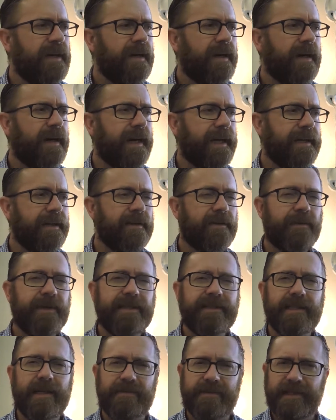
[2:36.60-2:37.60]
heightened
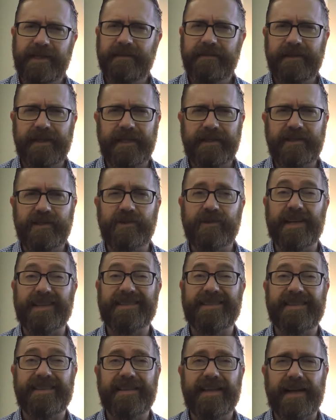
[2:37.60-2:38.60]
receptivity to
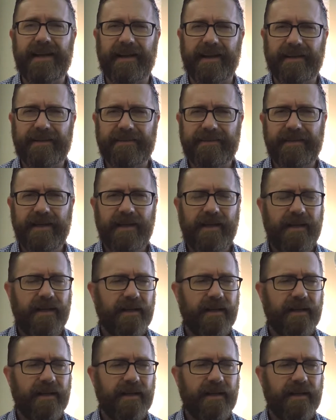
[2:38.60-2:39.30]
aesthetics,